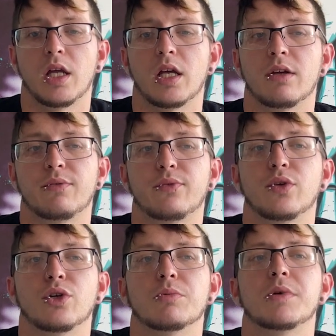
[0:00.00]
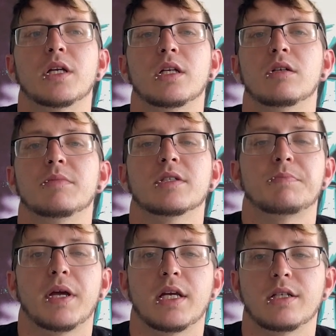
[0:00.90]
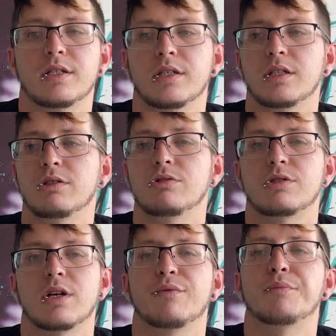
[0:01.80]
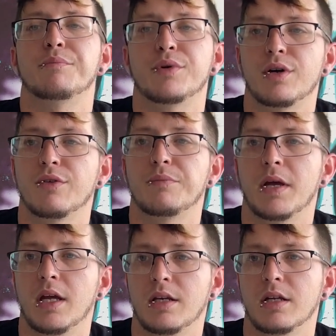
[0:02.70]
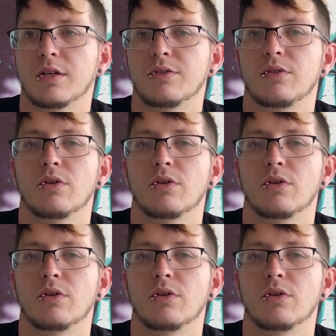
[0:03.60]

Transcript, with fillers: If your medium is painting, you should have a book of paintings.